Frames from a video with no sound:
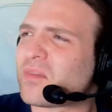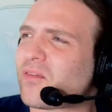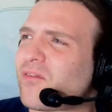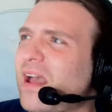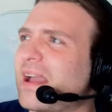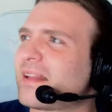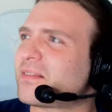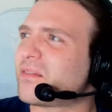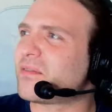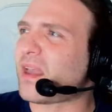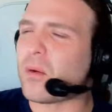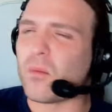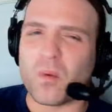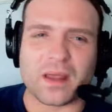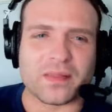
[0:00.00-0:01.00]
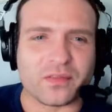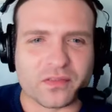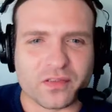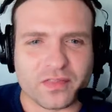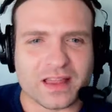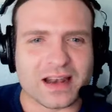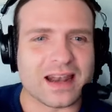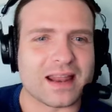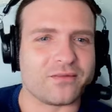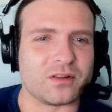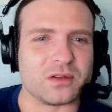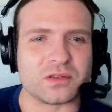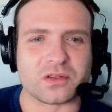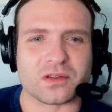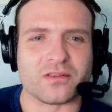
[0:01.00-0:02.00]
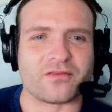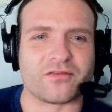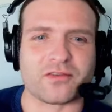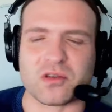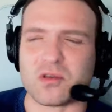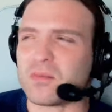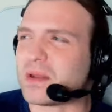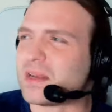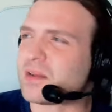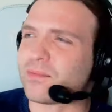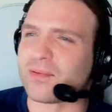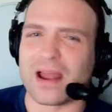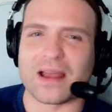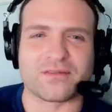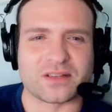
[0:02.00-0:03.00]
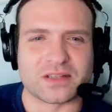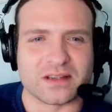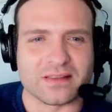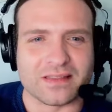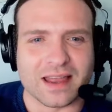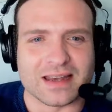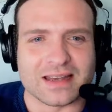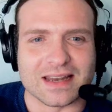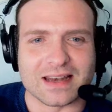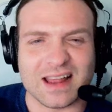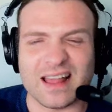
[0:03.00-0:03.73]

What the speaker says: fact that they went to the levels of human depravity they did,